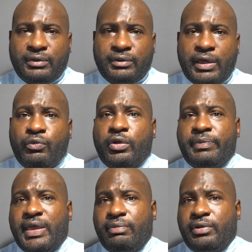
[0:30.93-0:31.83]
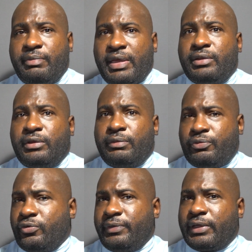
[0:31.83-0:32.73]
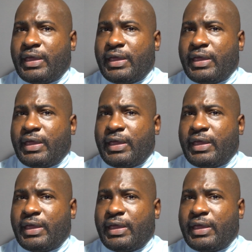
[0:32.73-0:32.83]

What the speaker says: they won't be able to make the appropriate